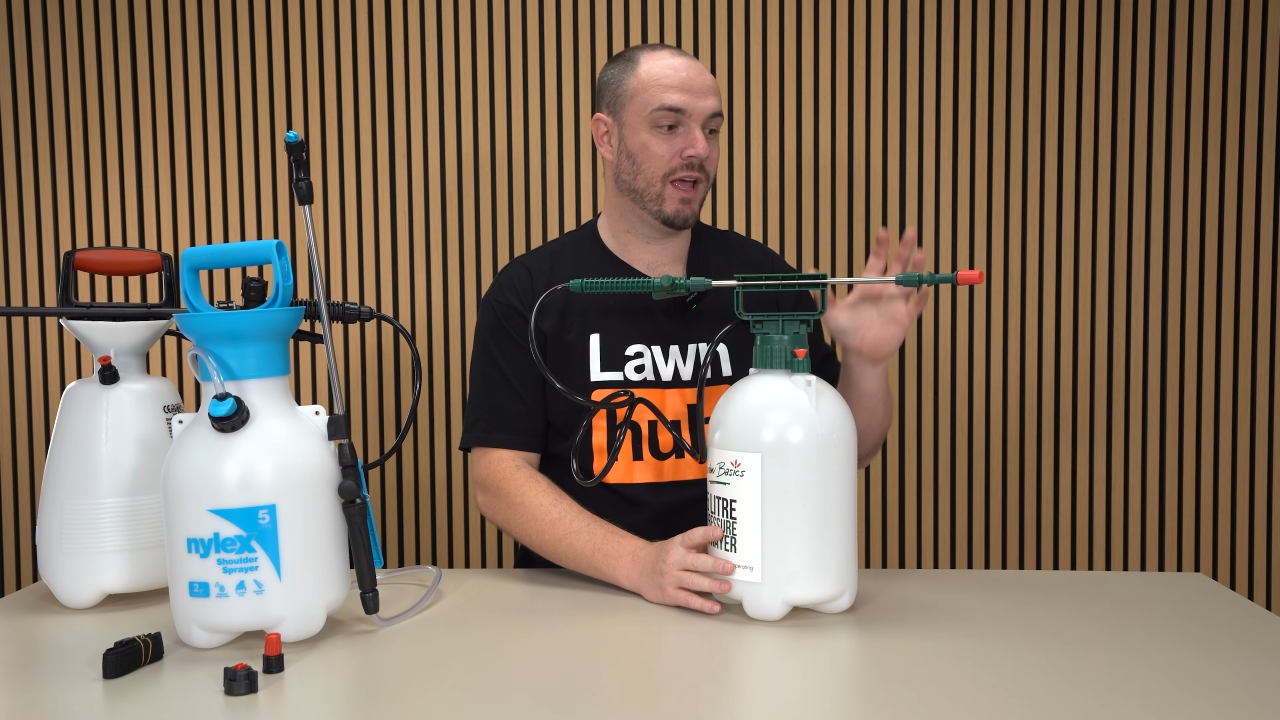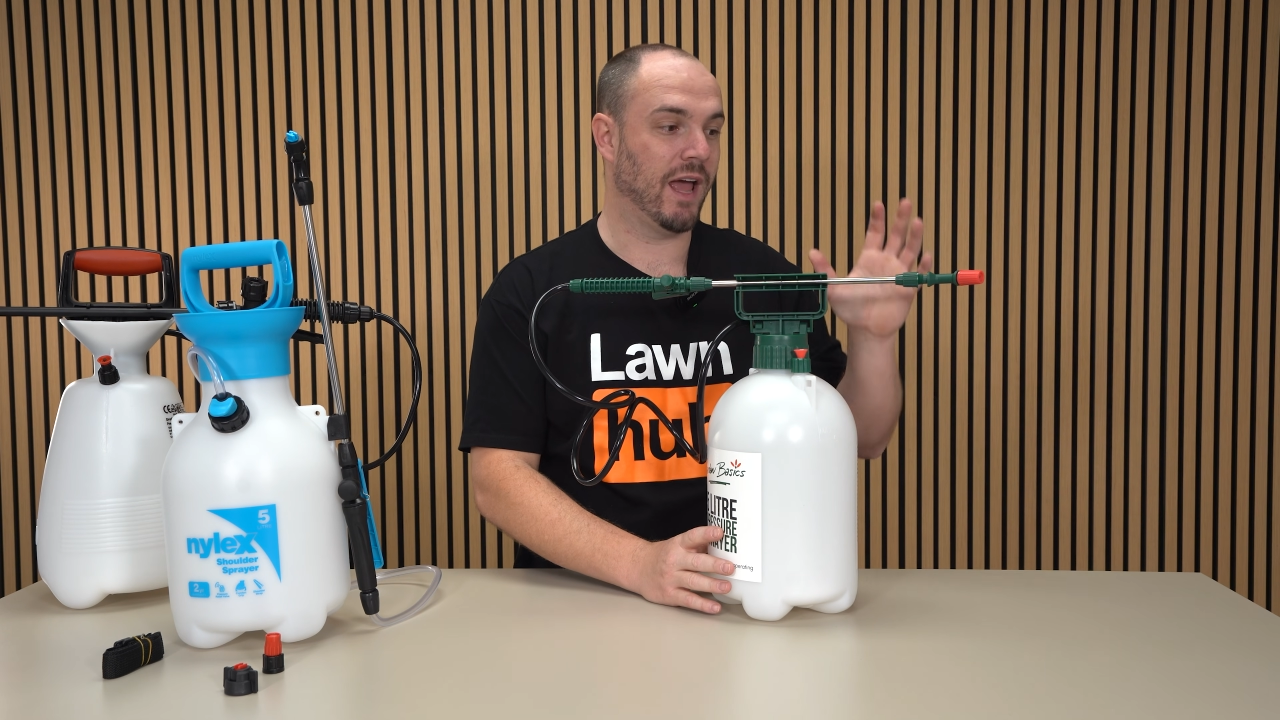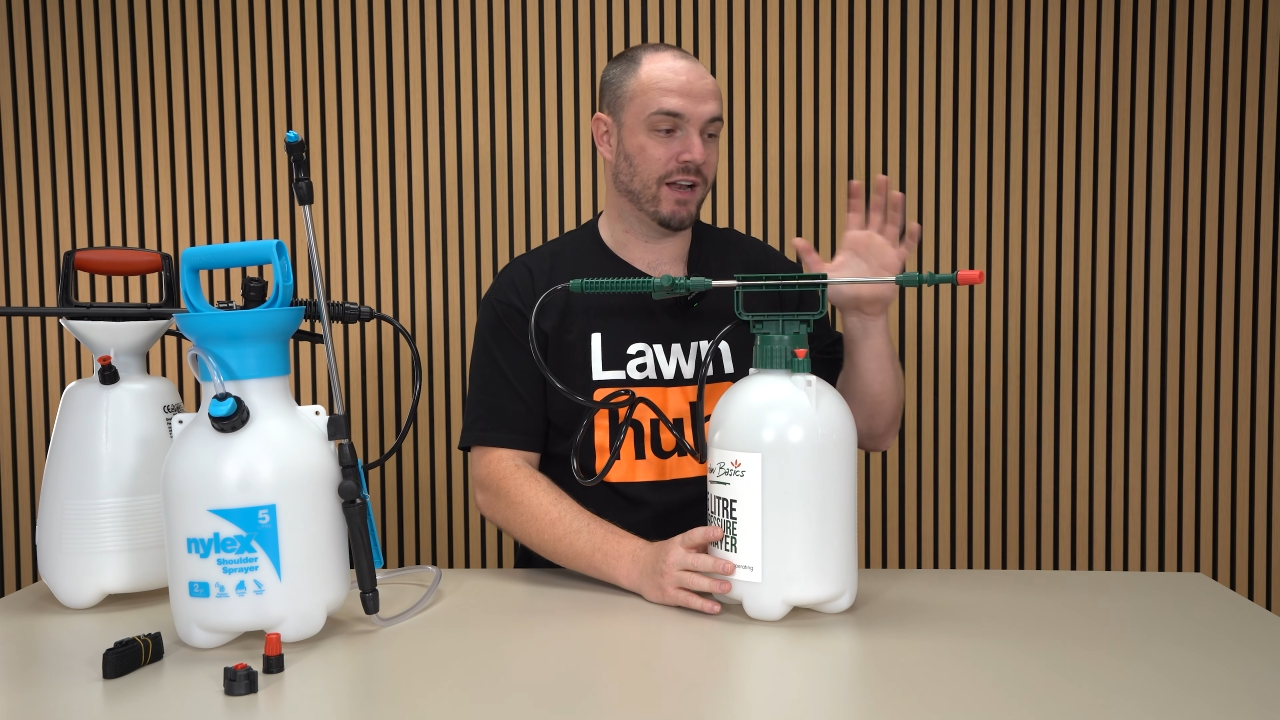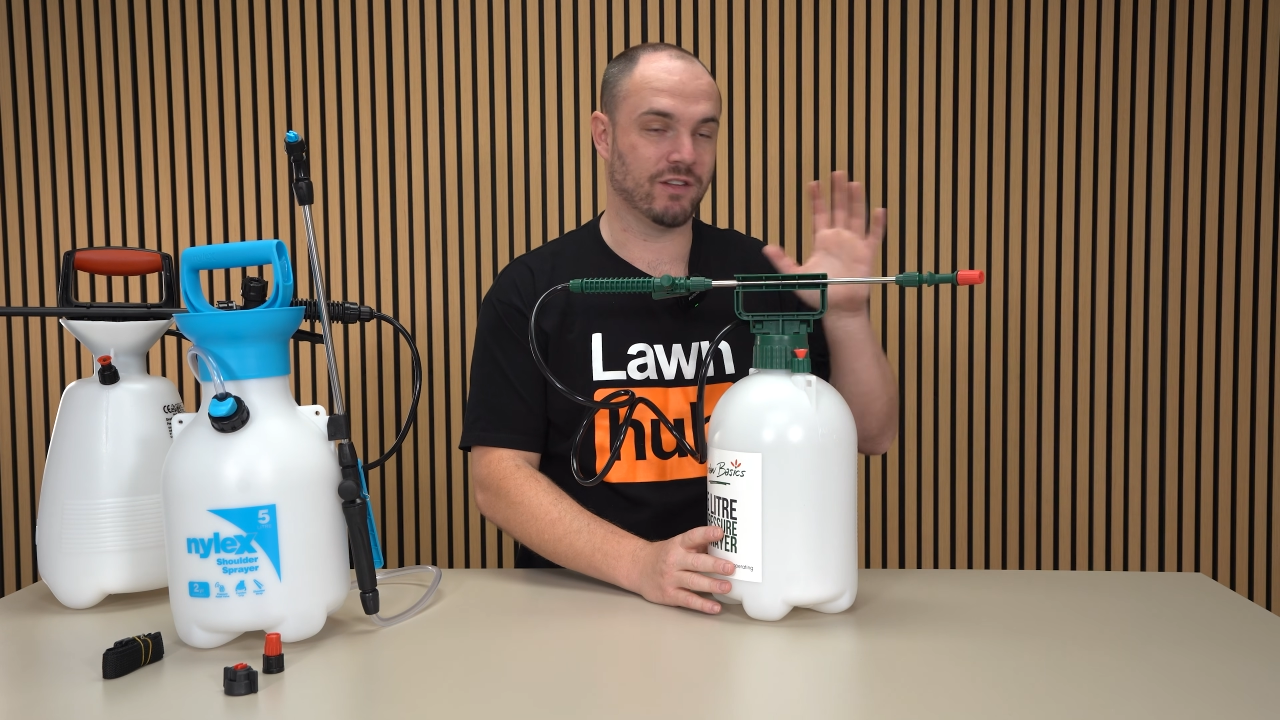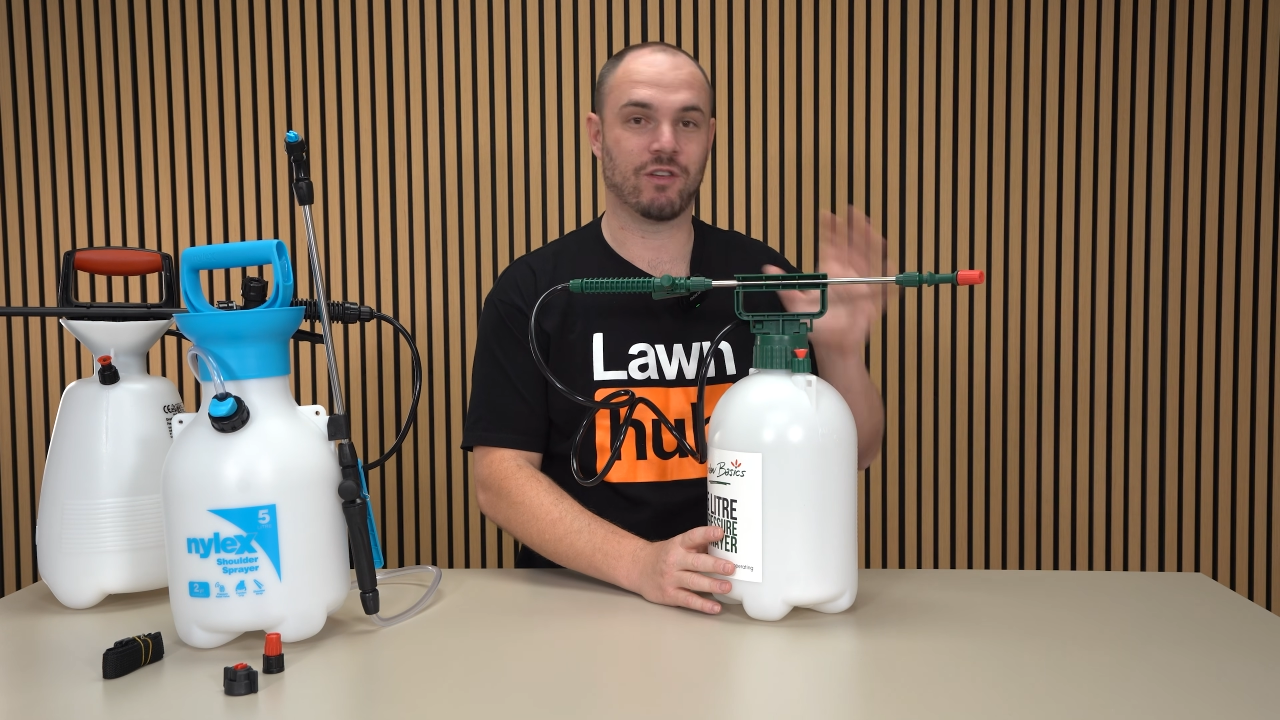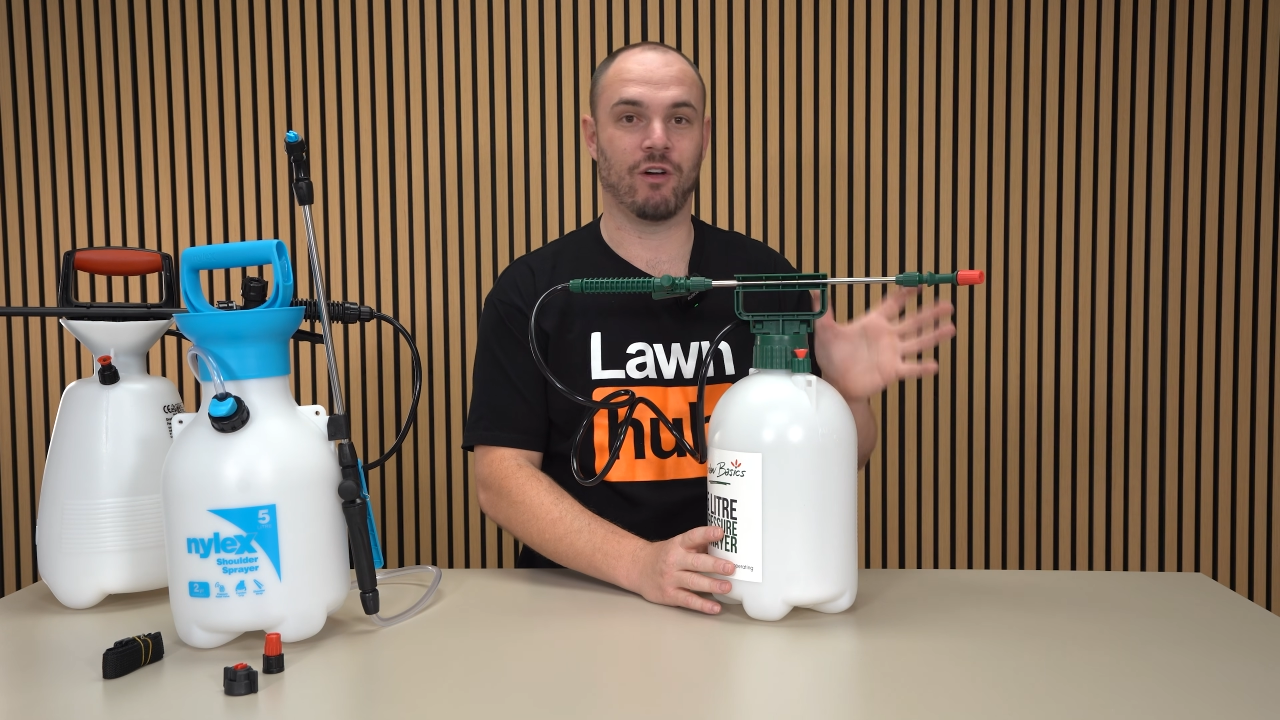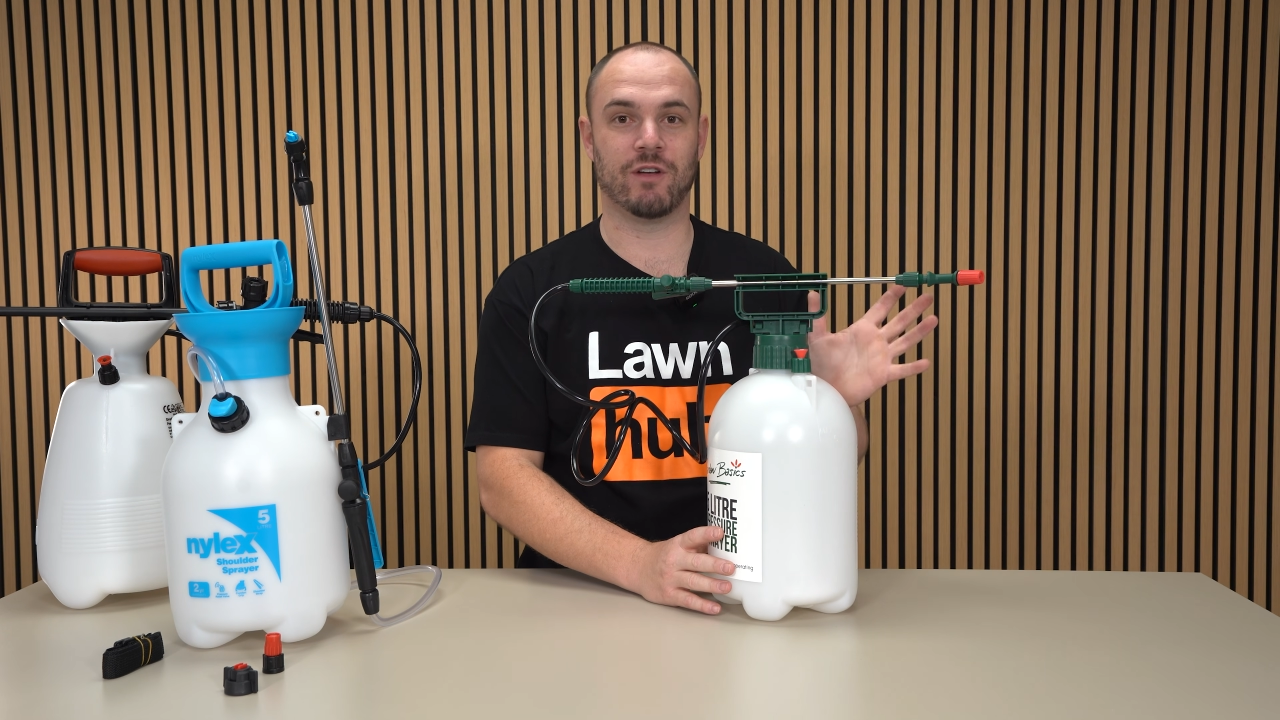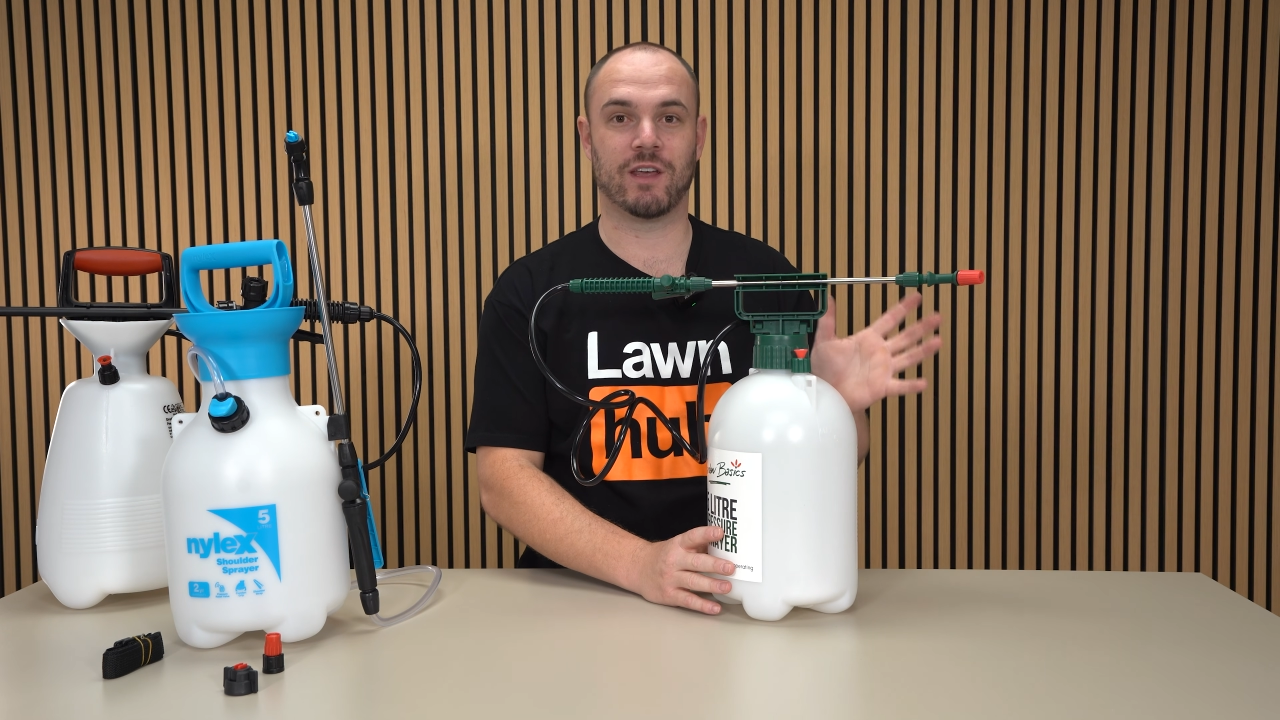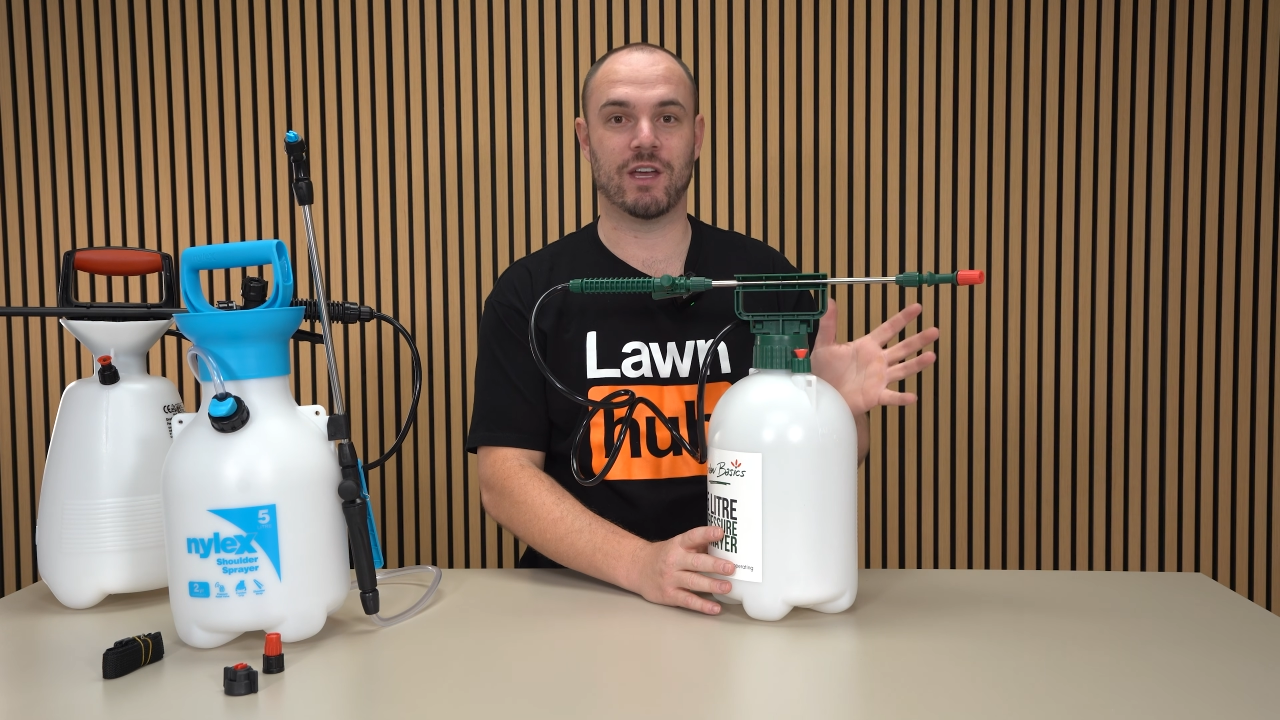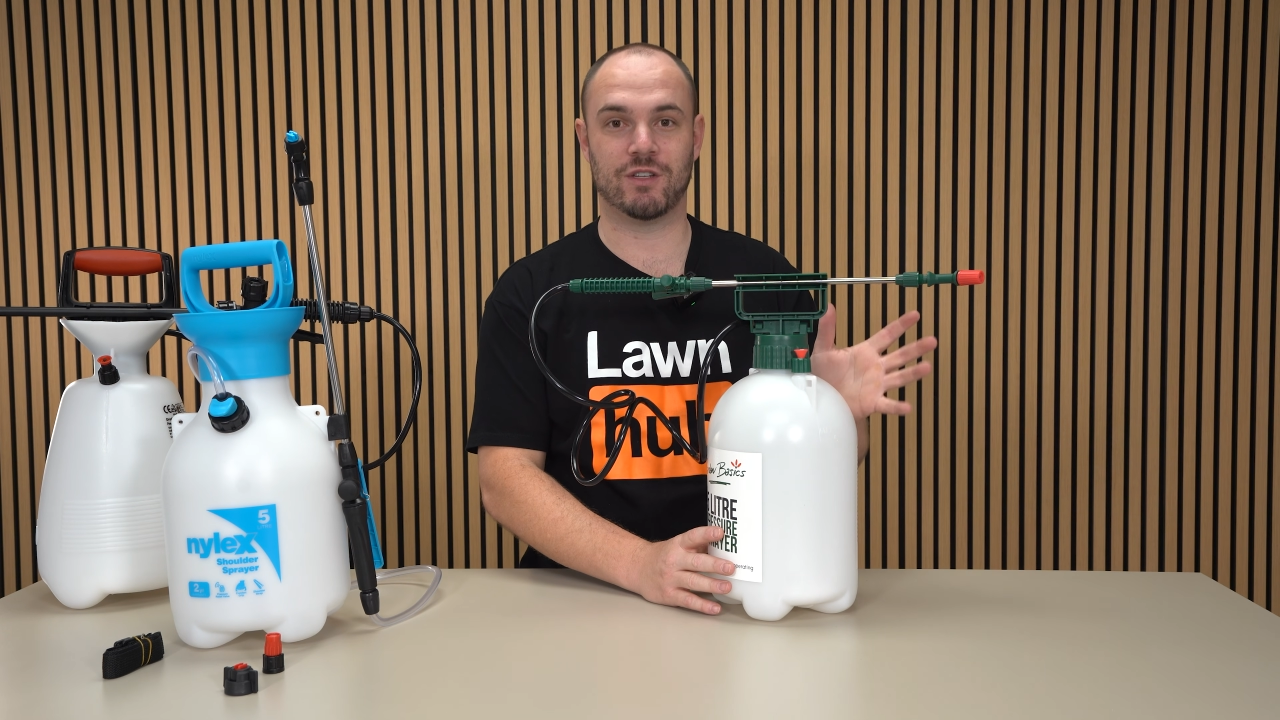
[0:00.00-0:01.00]
and it's going
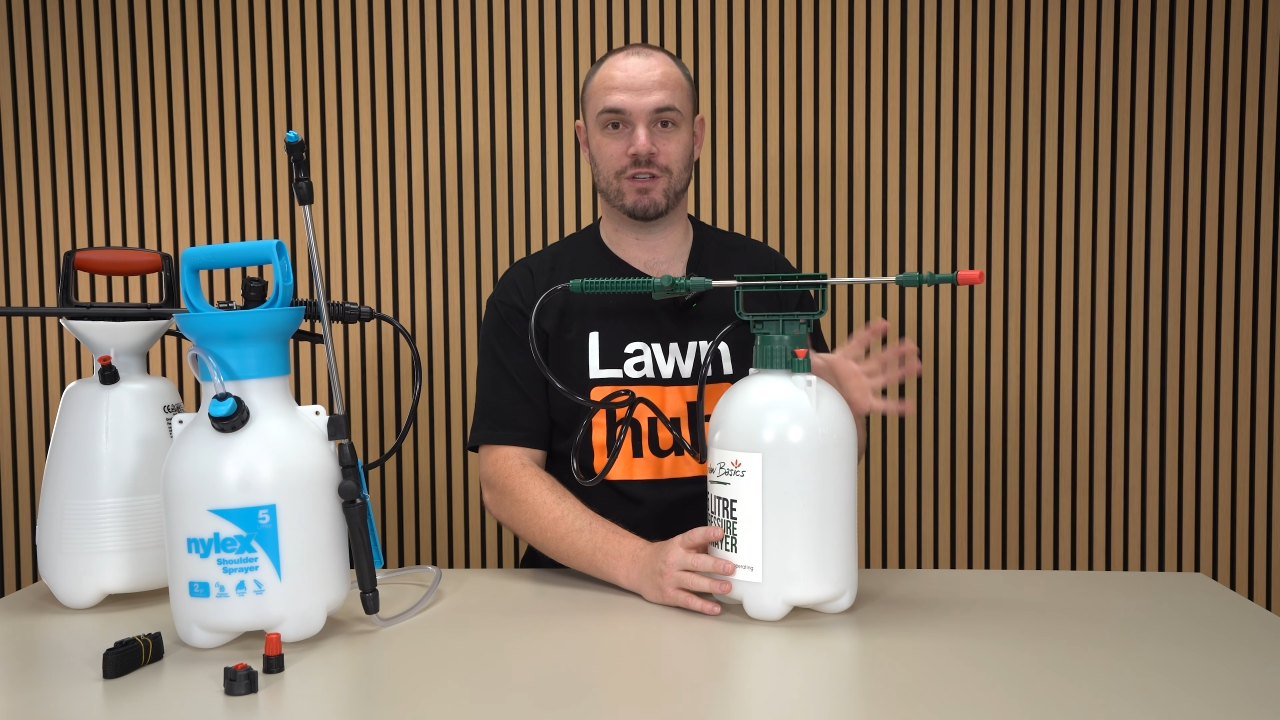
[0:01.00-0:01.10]
to get